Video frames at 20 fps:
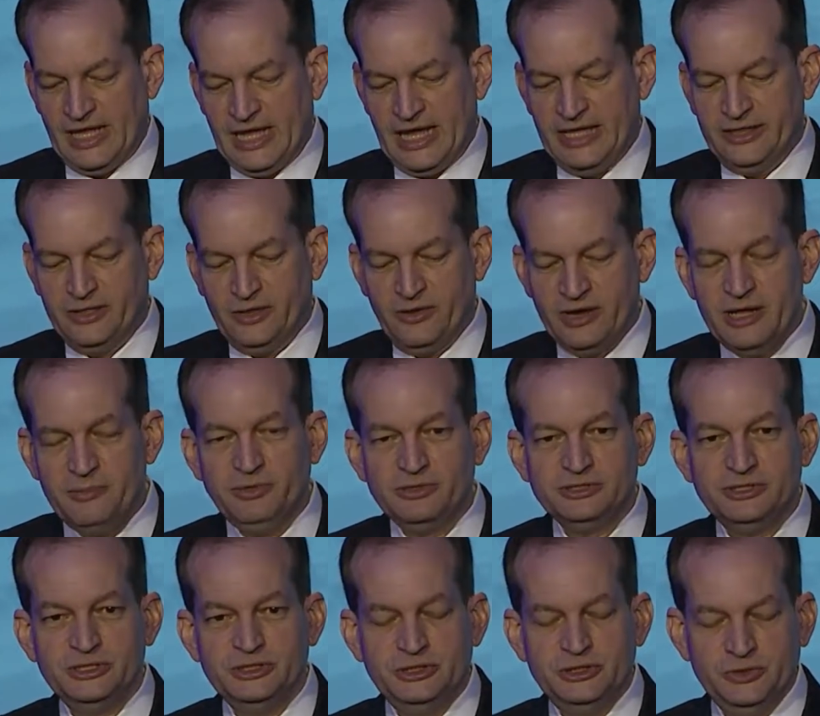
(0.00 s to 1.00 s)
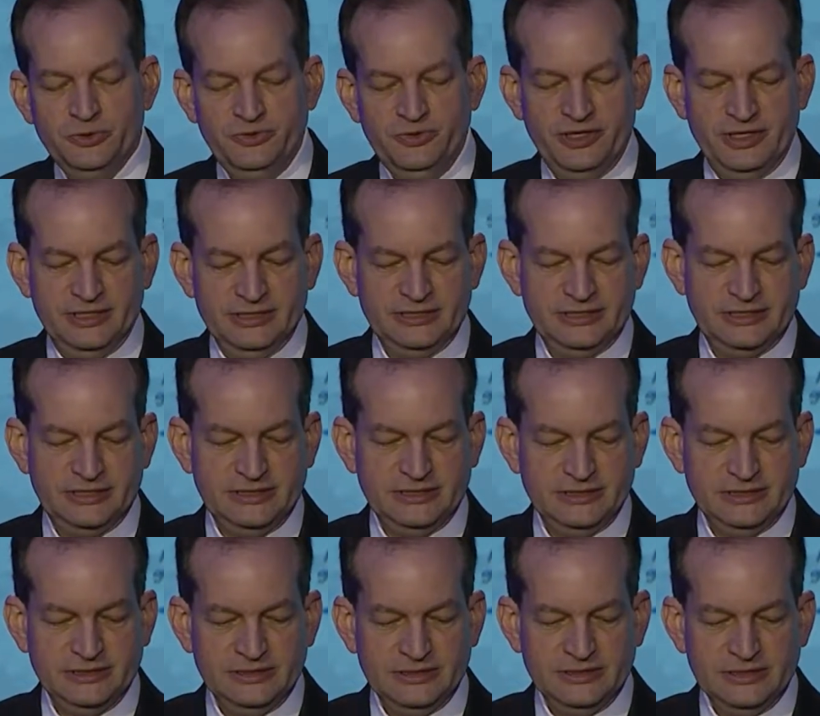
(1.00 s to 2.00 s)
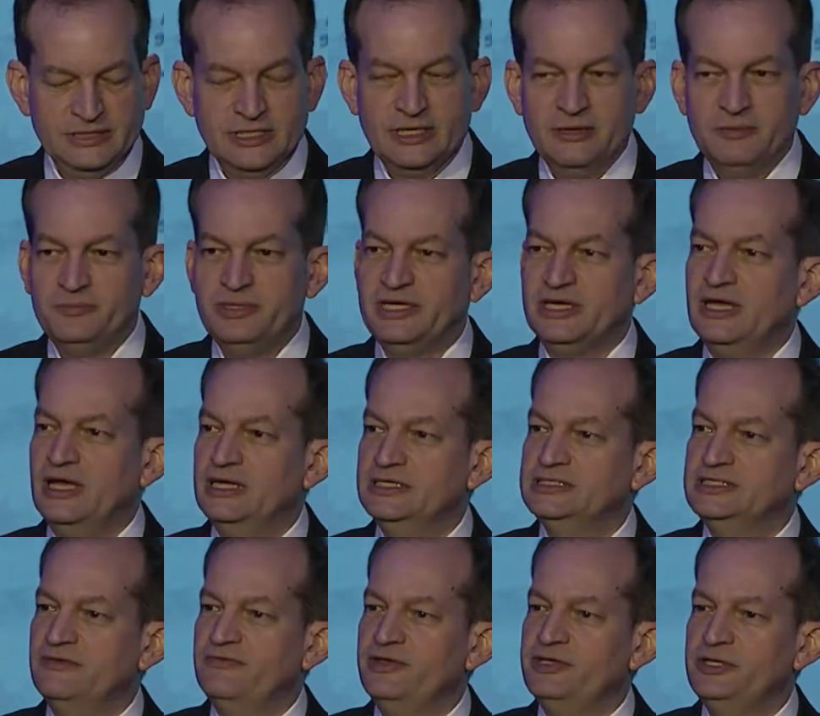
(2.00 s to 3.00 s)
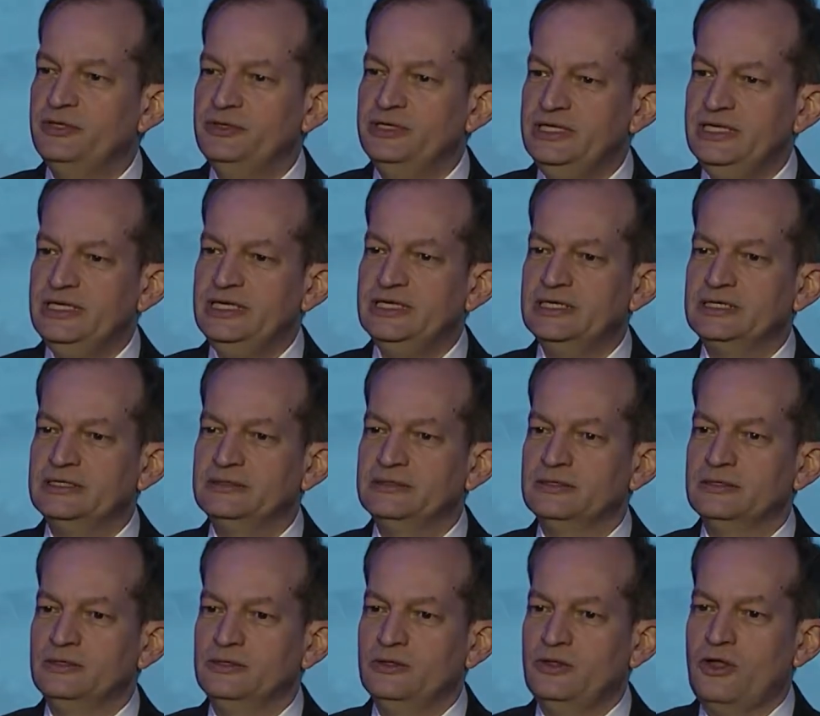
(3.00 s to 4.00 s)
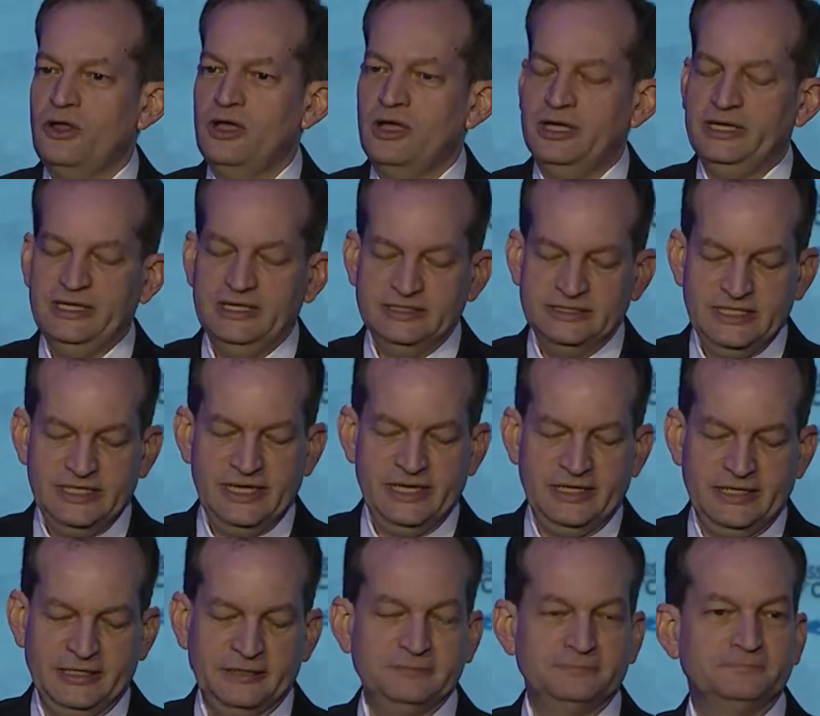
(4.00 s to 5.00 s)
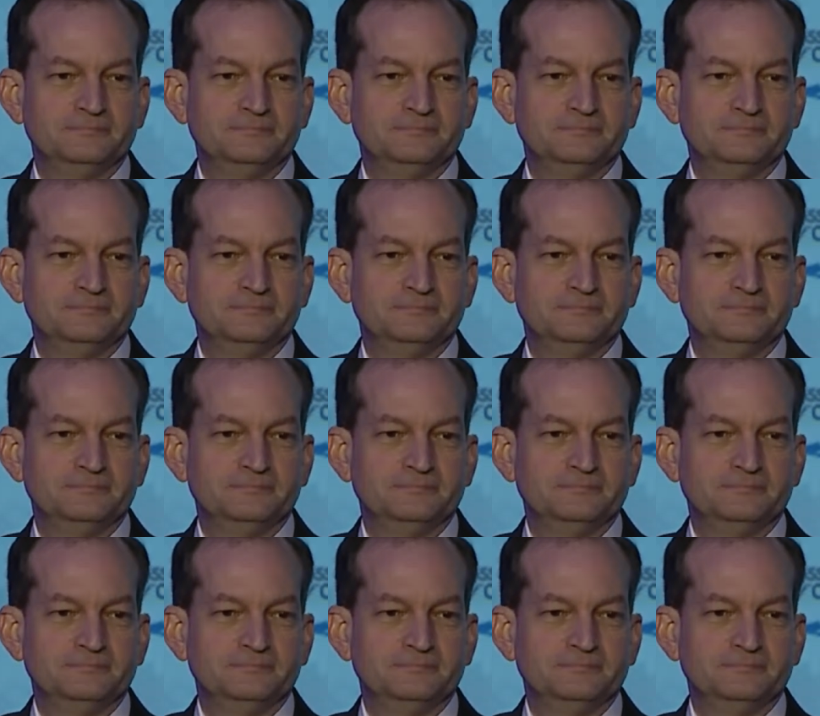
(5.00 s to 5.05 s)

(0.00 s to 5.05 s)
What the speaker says: And they're able to do this because of a unique law in Indiana.